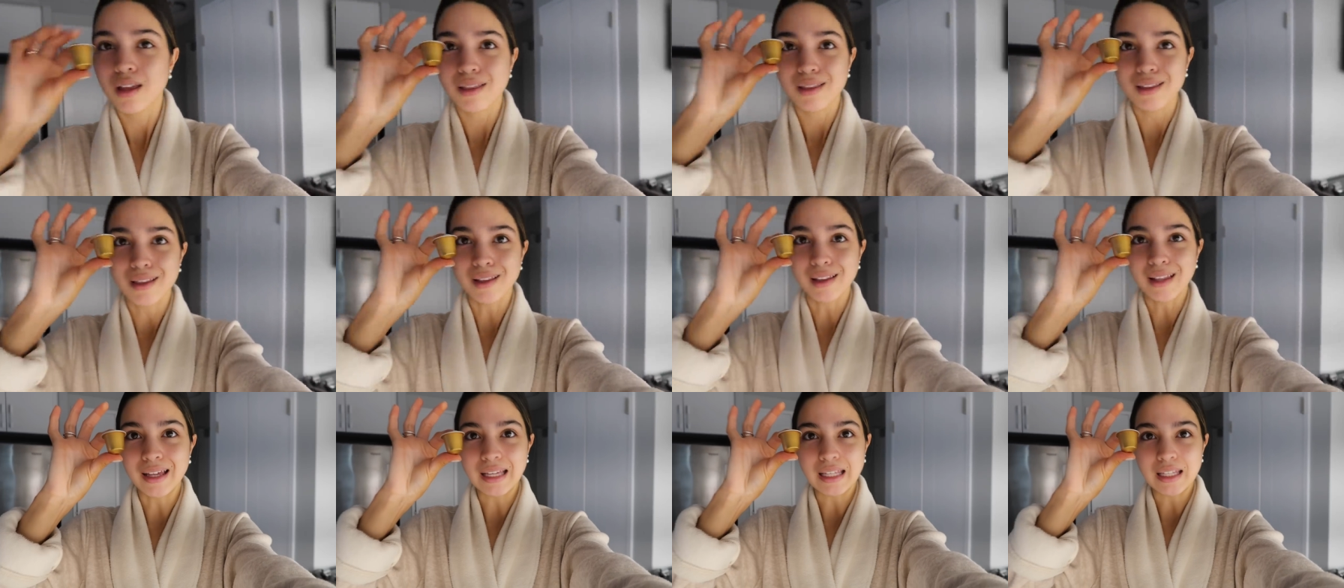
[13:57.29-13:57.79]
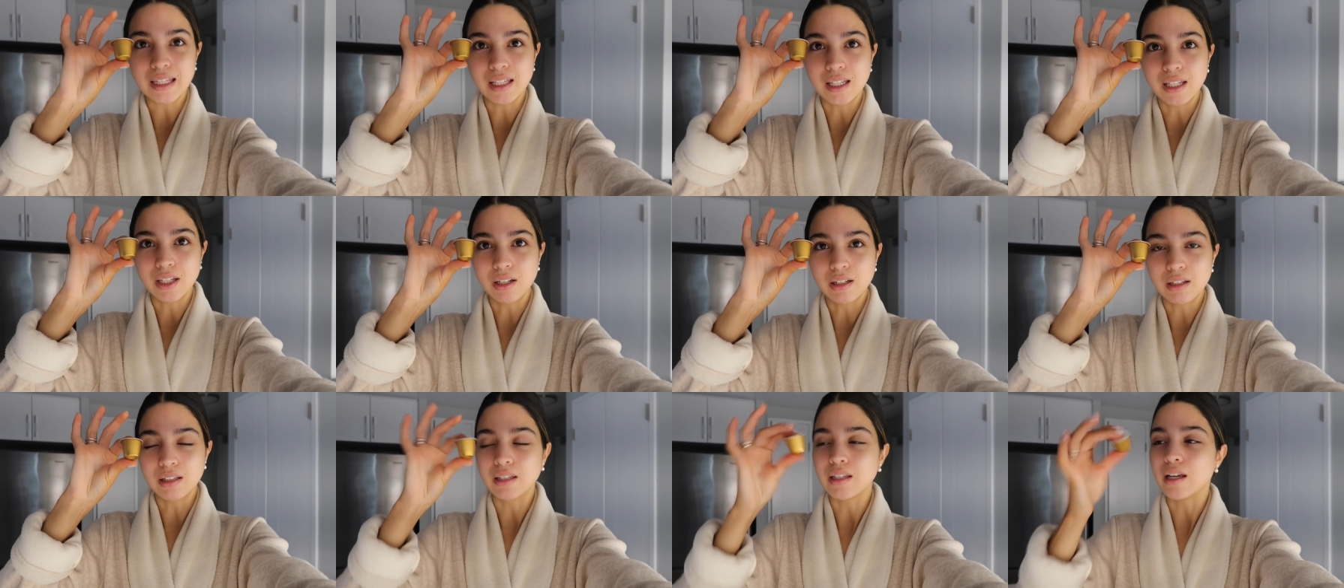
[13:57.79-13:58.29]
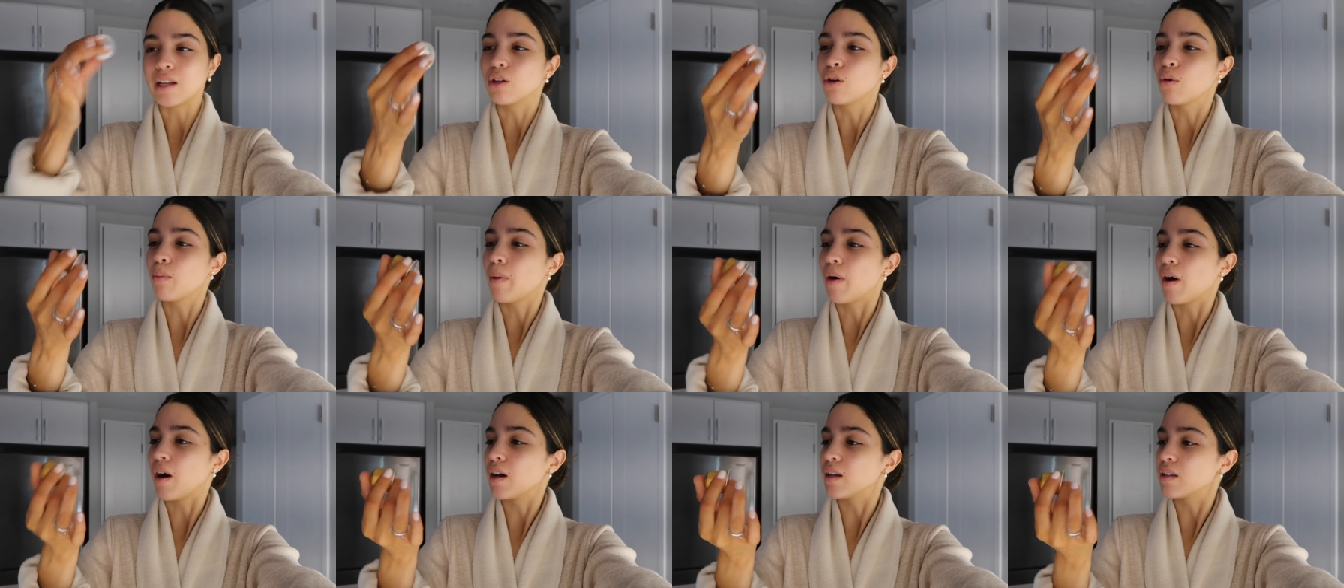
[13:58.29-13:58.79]
the like little yellow
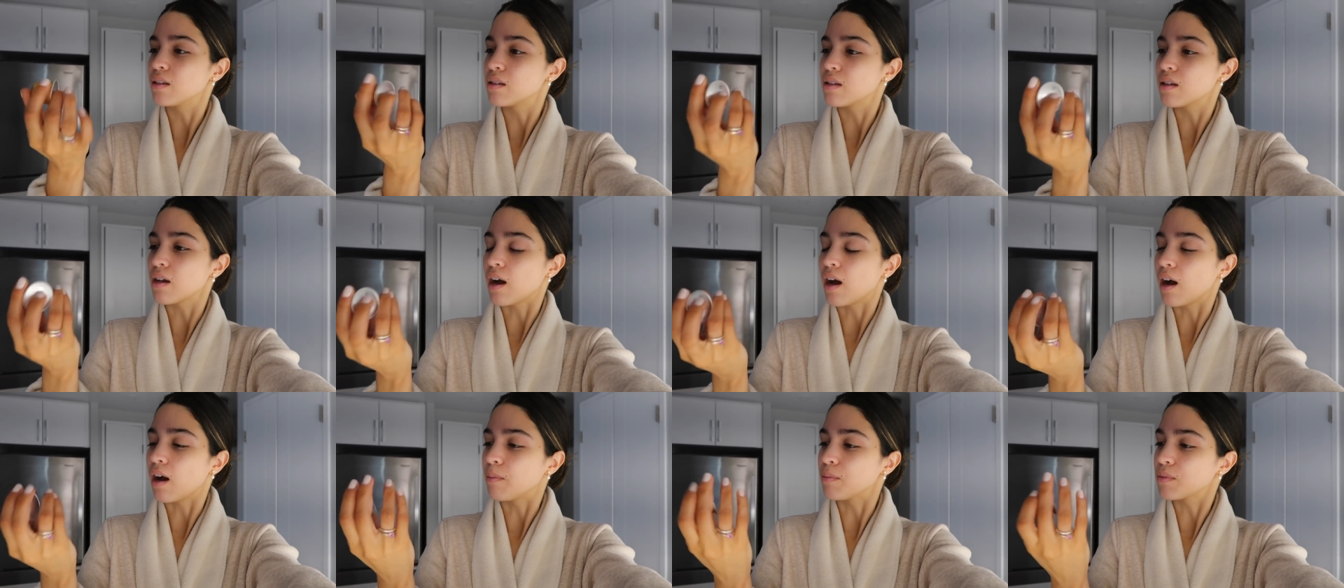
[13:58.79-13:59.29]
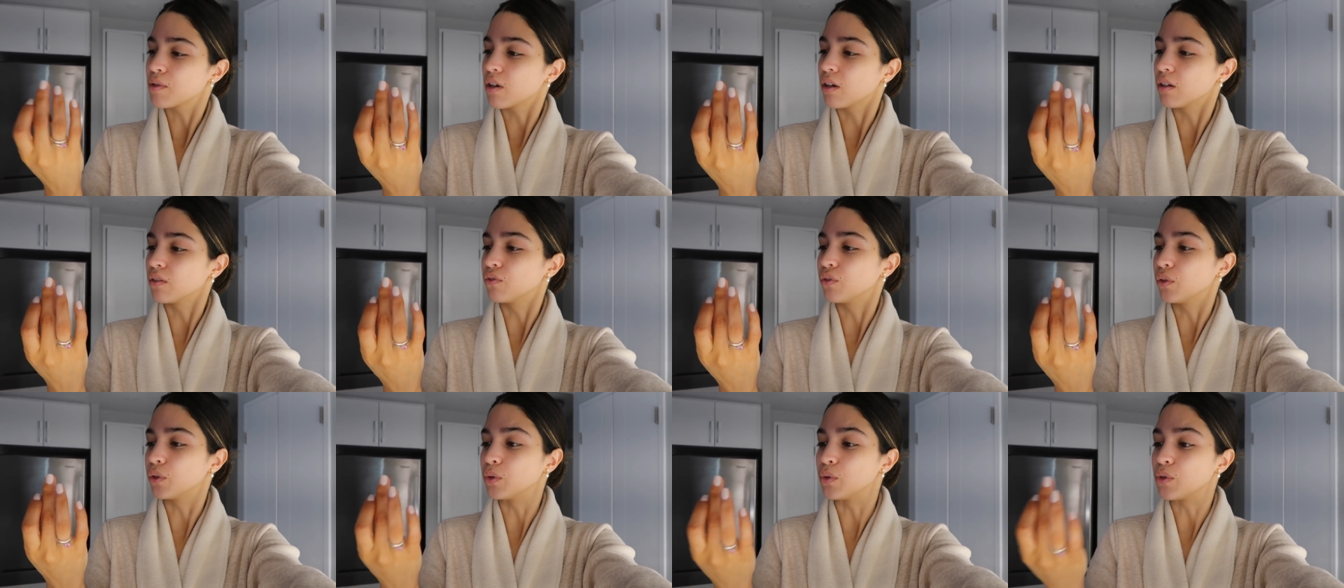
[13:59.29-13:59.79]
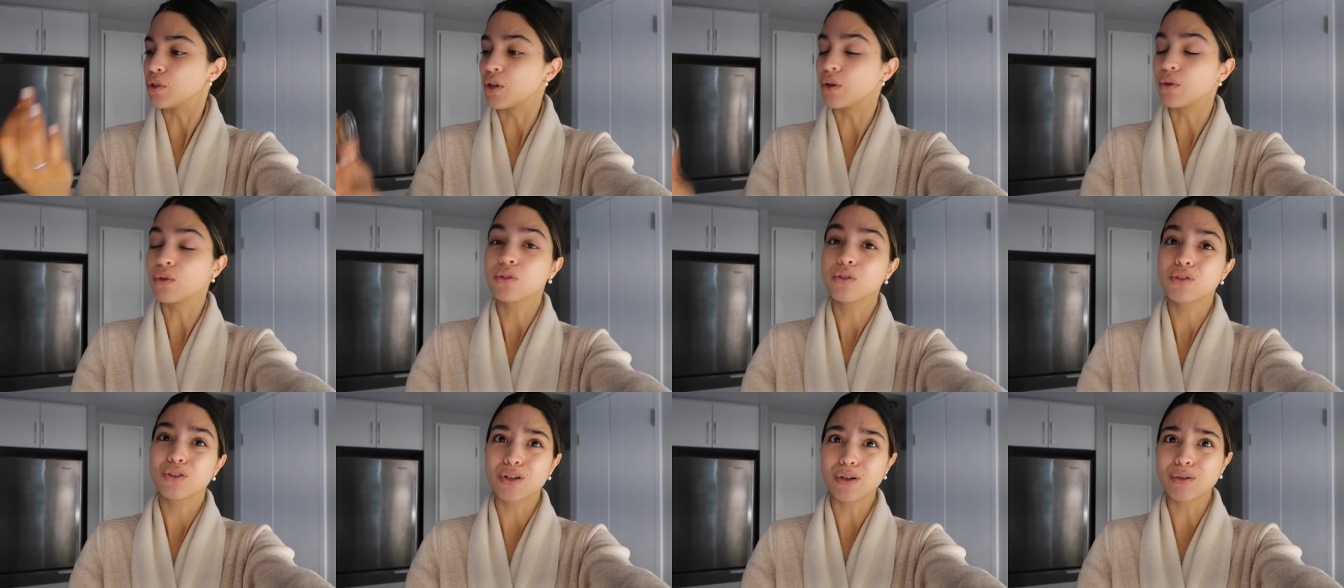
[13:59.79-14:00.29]
pods. Um, it's called Volluto.
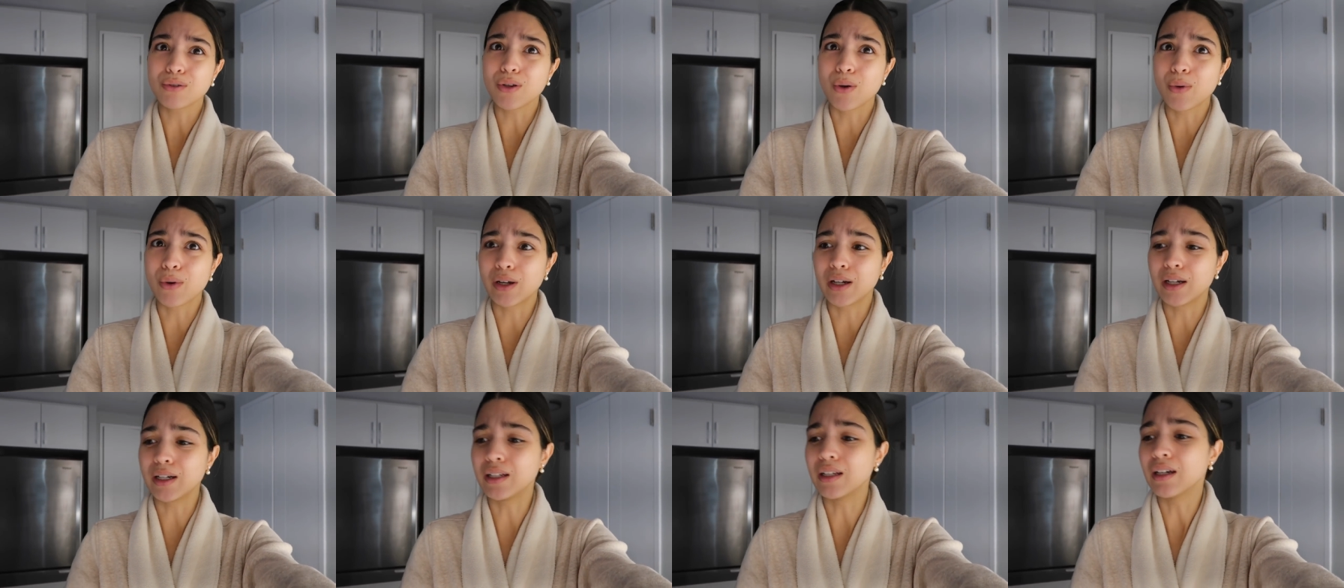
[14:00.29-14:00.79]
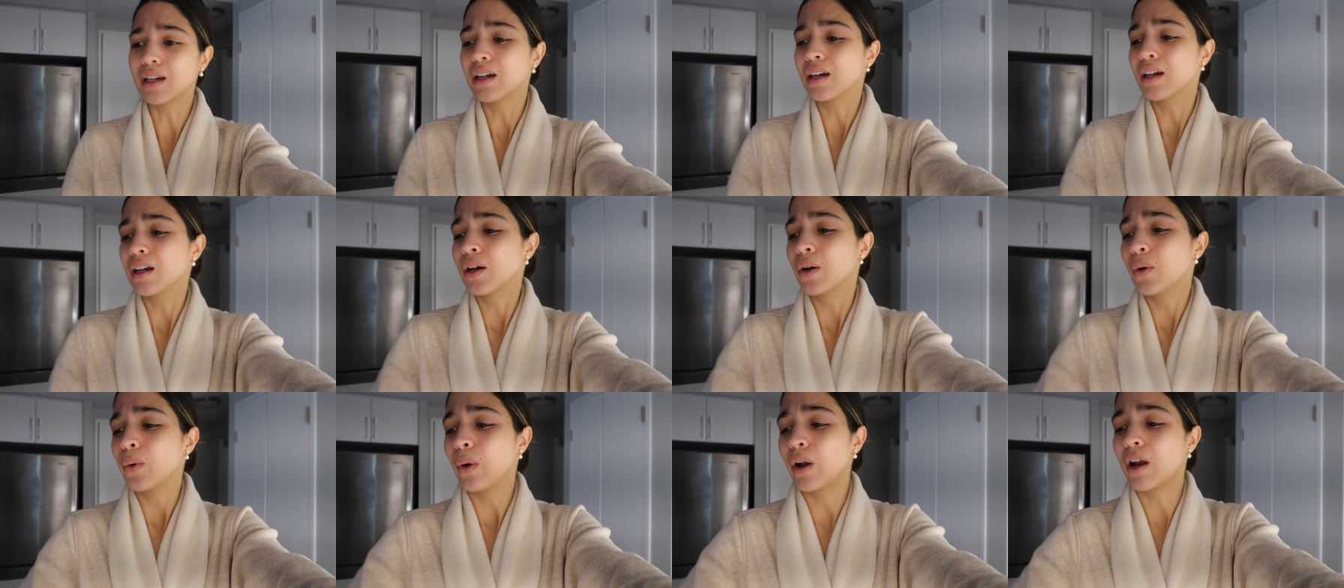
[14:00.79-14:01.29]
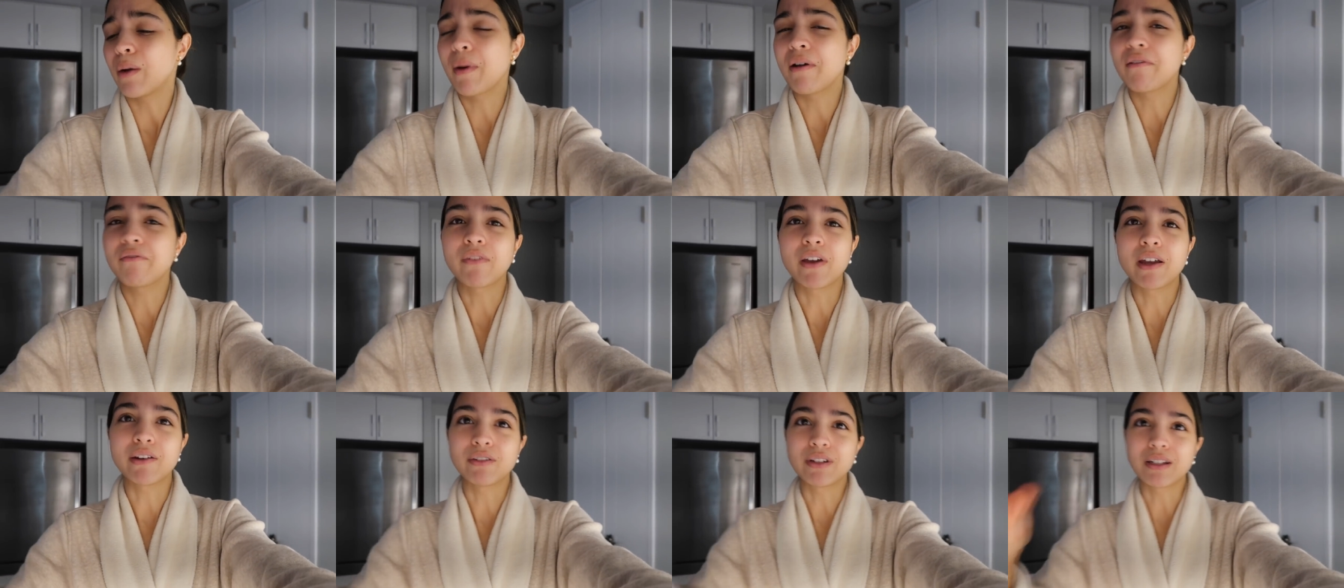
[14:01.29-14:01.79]
So, so good. One of my
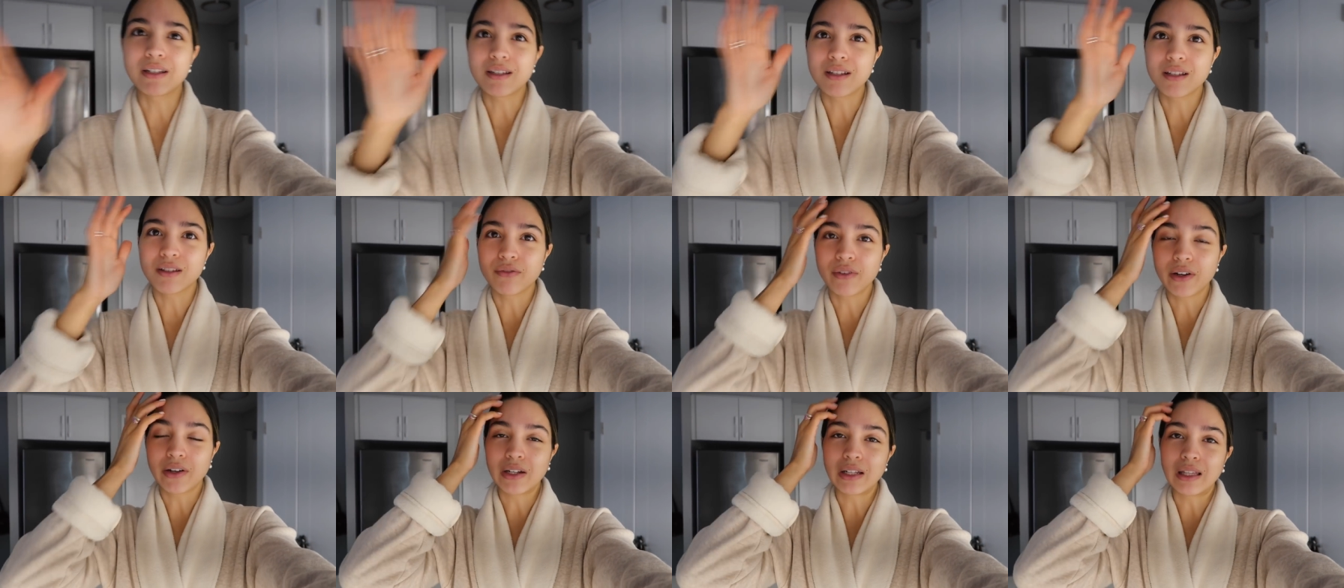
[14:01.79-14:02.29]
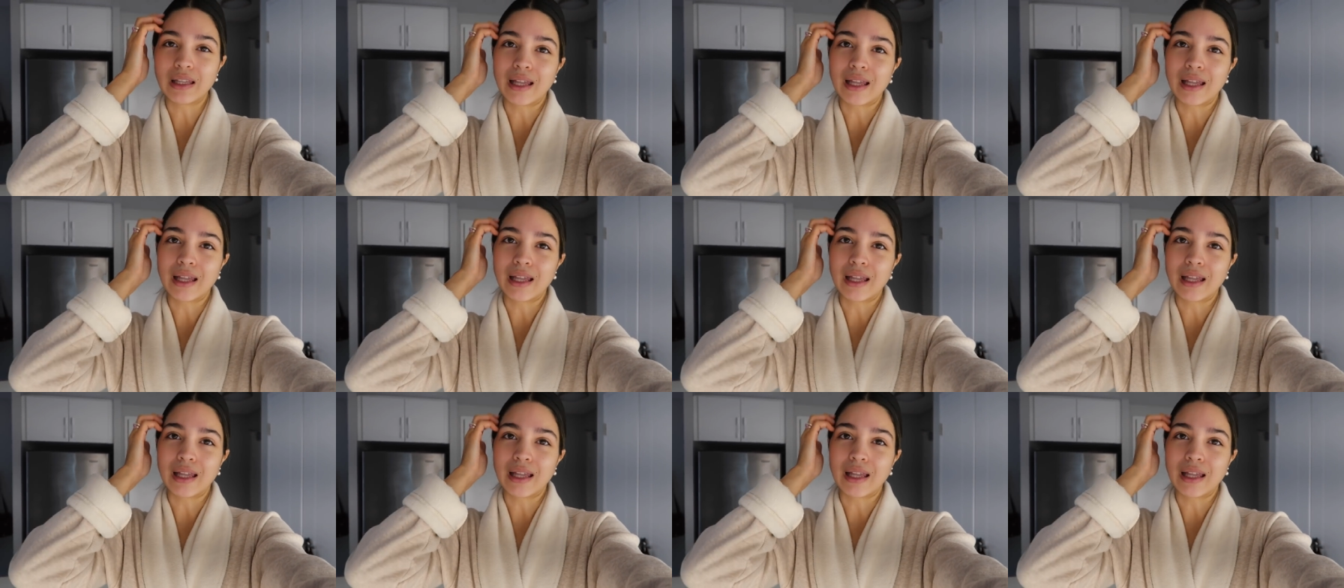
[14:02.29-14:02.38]
favorites. It's very